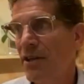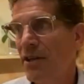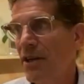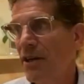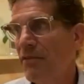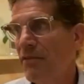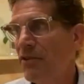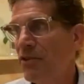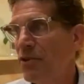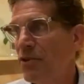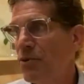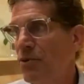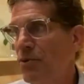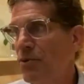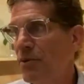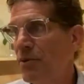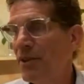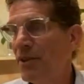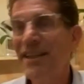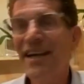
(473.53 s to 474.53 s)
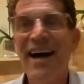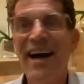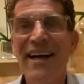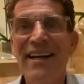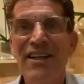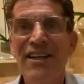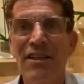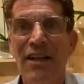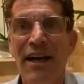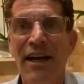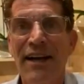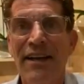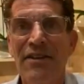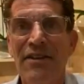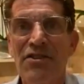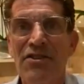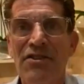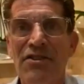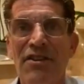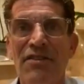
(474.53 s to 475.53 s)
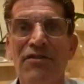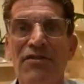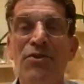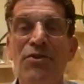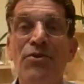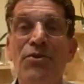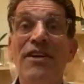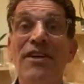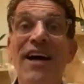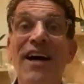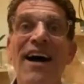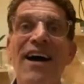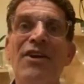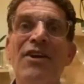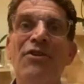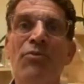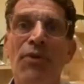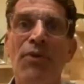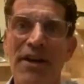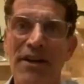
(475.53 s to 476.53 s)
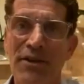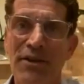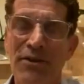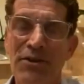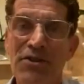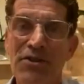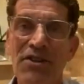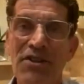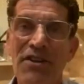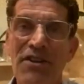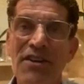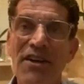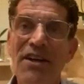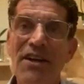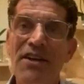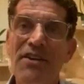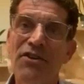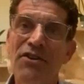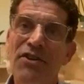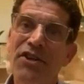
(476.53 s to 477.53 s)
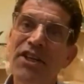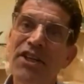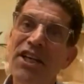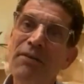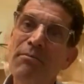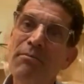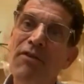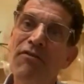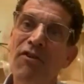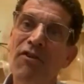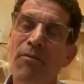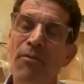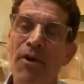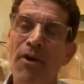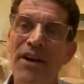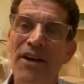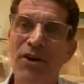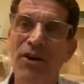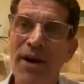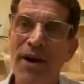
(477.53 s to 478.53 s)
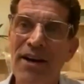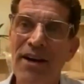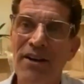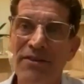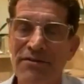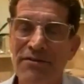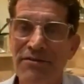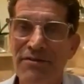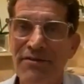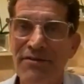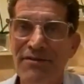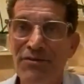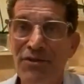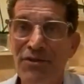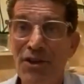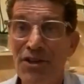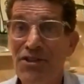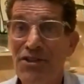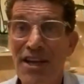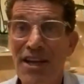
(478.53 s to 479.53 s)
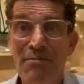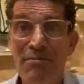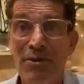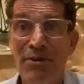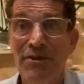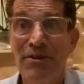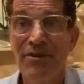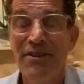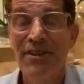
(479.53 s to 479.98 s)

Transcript: a few guidelines, a few guide rails to keep me from running around. For example,